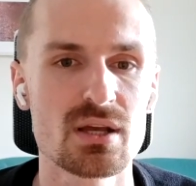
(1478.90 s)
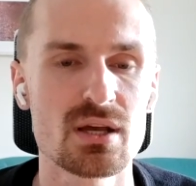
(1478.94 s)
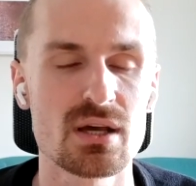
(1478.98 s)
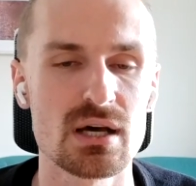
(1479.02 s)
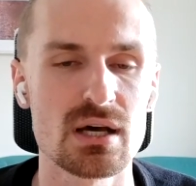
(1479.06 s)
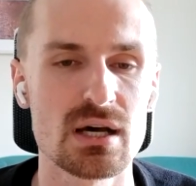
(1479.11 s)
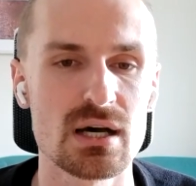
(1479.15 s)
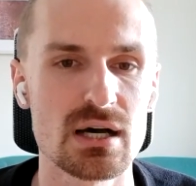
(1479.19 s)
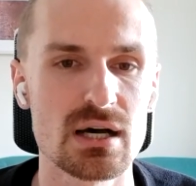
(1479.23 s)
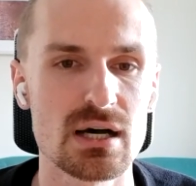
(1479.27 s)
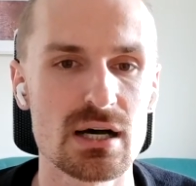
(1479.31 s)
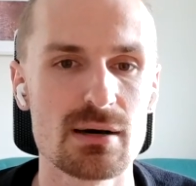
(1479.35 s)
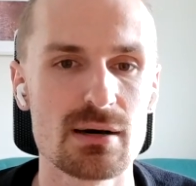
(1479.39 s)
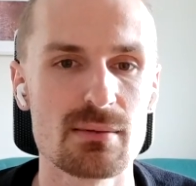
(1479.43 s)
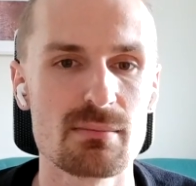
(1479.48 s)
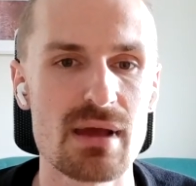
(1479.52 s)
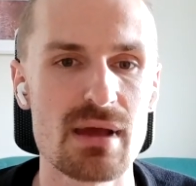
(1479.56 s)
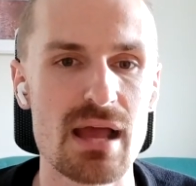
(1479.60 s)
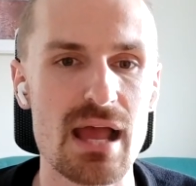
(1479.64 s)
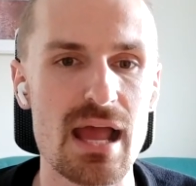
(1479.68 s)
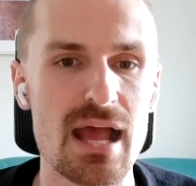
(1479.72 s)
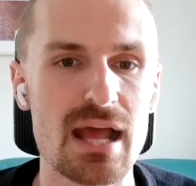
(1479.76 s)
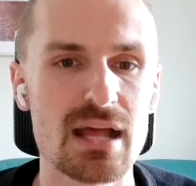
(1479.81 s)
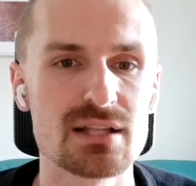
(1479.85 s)
Um,
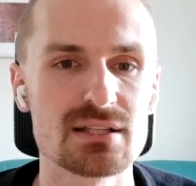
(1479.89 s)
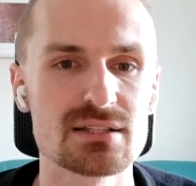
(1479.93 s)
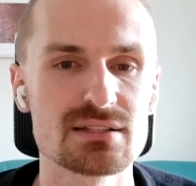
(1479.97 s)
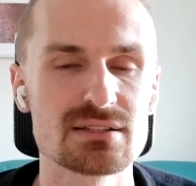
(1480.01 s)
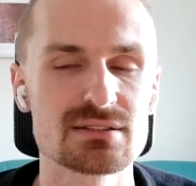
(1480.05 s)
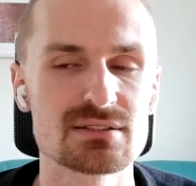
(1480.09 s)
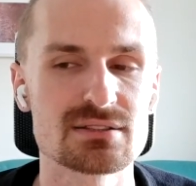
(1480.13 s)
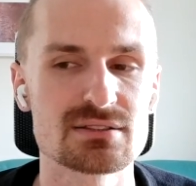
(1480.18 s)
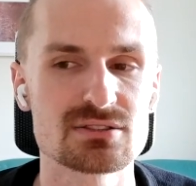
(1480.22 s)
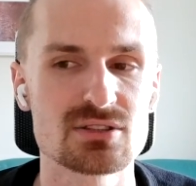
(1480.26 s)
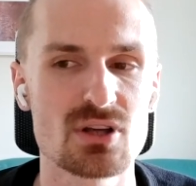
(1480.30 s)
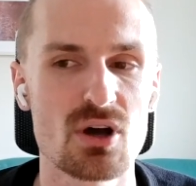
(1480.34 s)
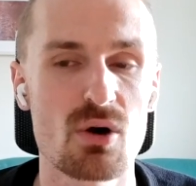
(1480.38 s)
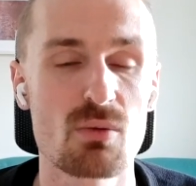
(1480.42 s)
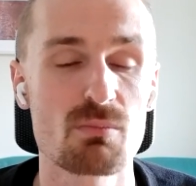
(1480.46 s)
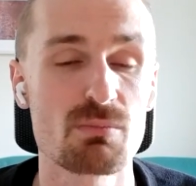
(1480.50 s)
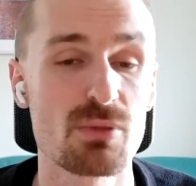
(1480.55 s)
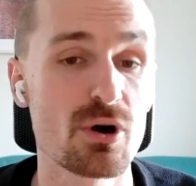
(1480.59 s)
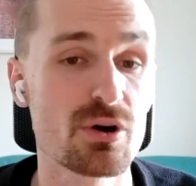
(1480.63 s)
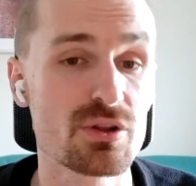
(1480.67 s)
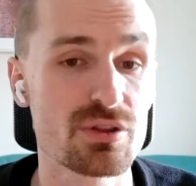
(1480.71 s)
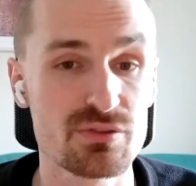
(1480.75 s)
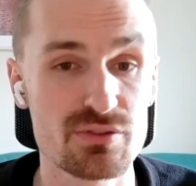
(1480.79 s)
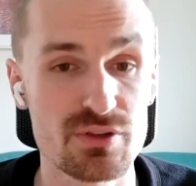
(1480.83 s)
and so
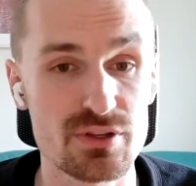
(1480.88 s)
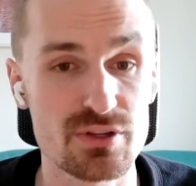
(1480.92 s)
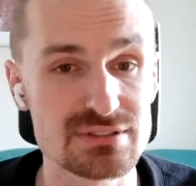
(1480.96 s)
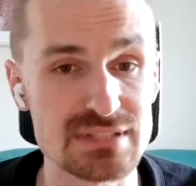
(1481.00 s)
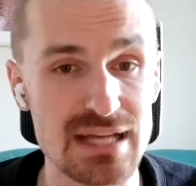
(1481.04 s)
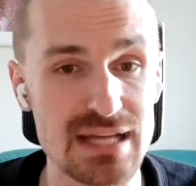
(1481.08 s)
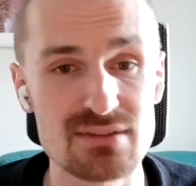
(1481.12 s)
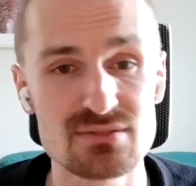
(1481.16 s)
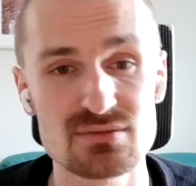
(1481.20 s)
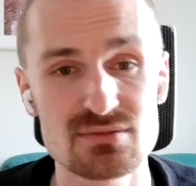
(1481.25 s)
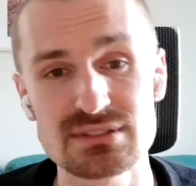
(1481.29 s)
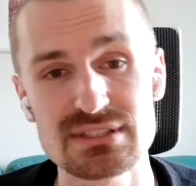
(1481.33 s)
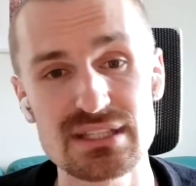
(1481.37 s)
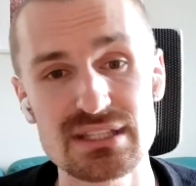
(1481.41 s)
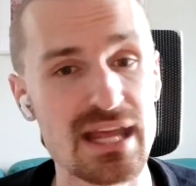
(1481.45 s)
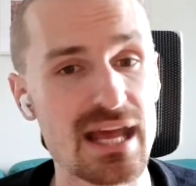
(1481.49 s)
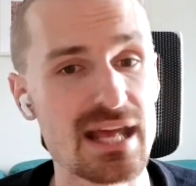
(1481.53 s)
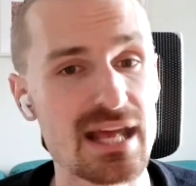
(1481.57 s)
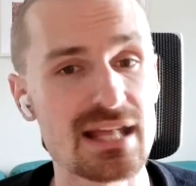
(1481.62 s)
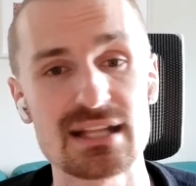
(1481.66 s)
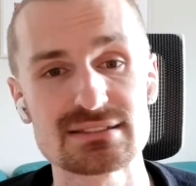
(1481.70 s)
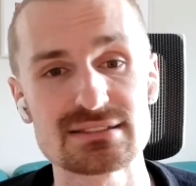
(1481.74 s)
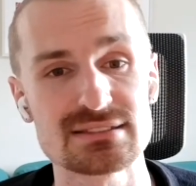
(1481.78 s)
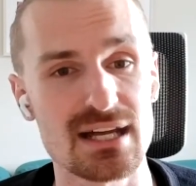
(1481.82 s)
both of those times we said,
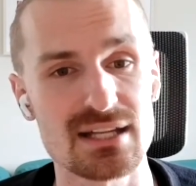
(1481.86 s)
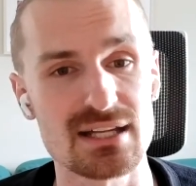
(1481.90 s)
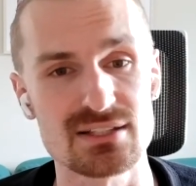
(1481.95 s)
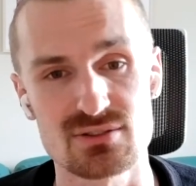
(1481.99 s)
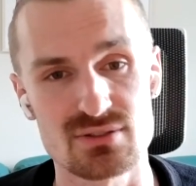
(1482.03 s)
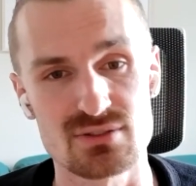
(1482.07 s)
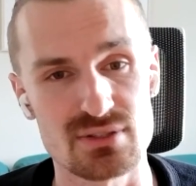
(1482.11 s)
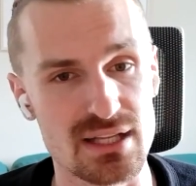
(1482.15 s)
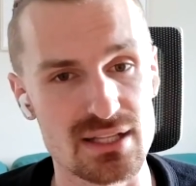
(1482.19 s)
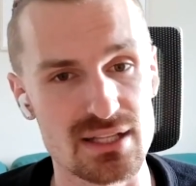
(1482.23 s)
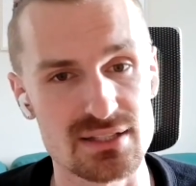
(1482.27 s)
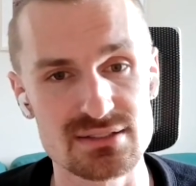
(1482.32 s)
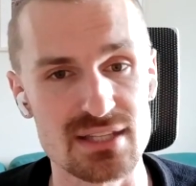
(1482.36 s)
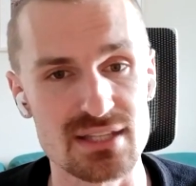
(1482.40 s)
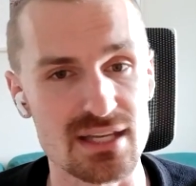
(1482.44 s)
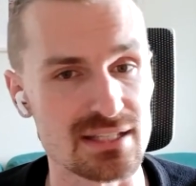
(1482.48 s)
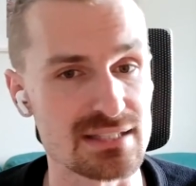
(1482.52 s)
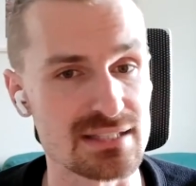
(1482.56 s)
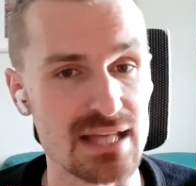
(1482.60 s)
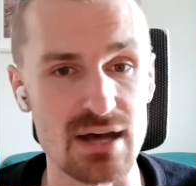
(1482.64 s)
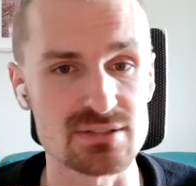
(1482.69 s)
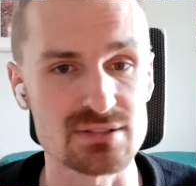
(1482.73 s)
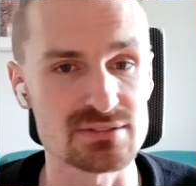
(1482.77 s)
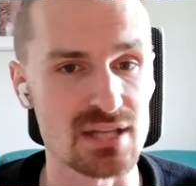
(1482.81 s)
hey, let's not do this. Like
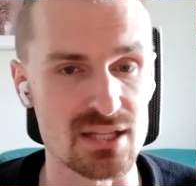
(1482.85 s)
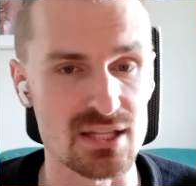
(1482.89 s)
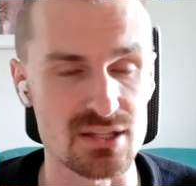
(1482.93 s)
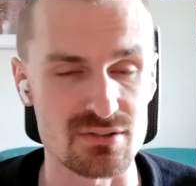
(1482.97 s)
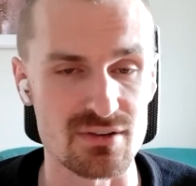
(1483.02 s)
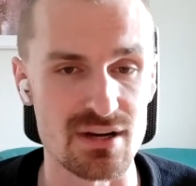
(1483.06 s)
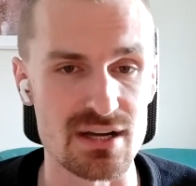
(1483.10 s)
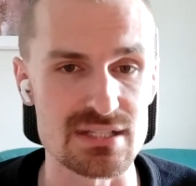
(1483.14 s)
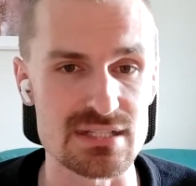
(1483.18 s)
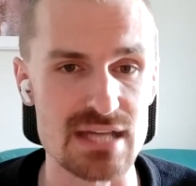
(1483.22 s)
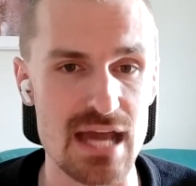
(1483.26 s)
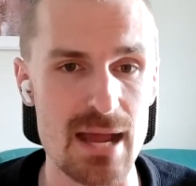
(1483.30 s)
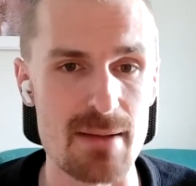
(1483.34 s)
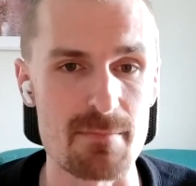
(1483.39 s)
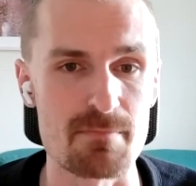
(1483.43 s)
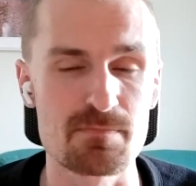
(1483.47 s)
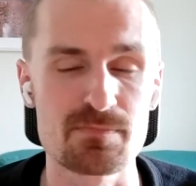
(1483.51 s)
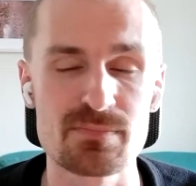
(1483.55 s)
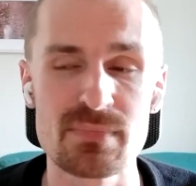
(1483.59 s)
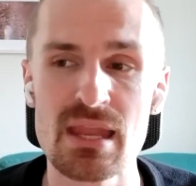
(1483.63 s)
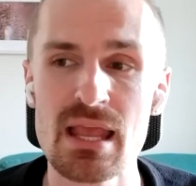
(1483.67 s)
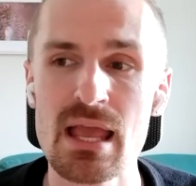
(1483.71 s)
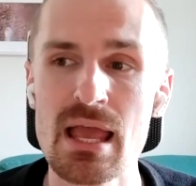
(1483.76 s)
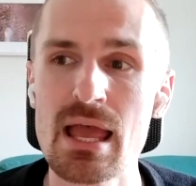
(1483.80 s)
now's not the right time.
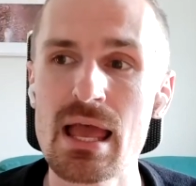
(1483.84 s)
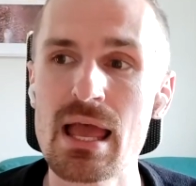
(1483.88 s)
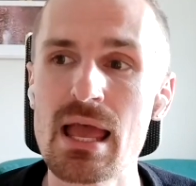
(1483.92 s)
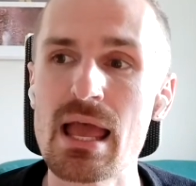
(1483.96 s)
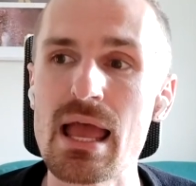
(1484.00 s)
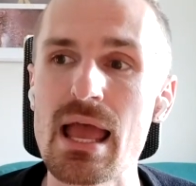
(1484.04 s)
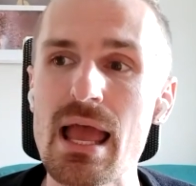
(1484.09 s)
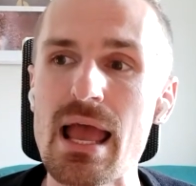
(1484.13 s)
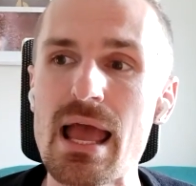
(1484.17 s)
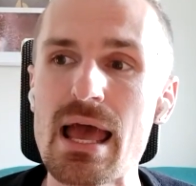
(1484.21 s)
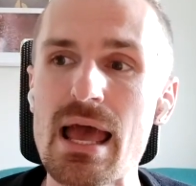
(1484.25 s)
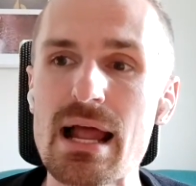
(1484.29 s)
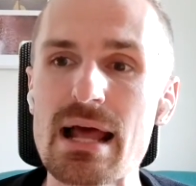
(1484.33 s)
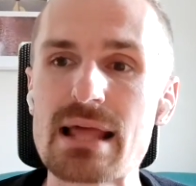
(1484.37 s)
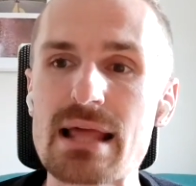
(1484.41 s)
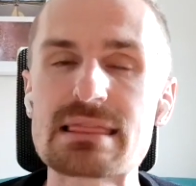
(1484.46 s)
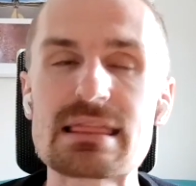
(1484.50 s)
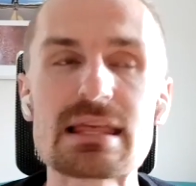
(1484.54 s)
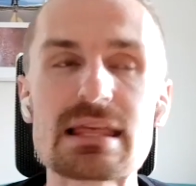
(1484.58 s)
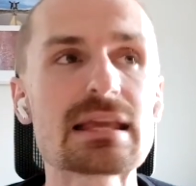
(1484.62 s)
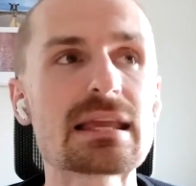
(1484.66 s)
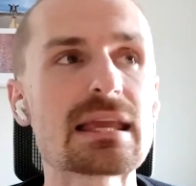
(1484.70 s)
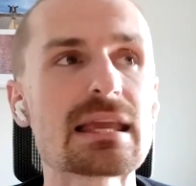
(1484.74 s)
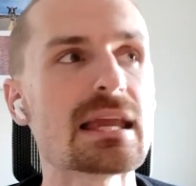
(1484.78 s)
And I
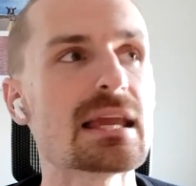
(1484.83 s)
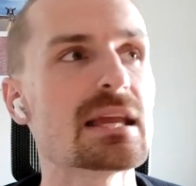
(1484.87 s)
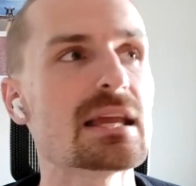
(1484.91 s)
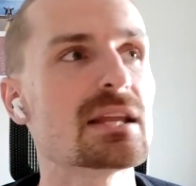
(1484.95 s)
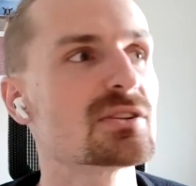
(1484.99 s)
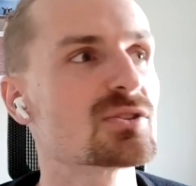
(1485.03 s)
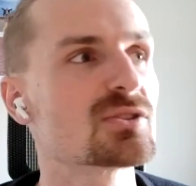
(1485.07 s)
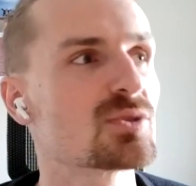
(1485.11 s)
think in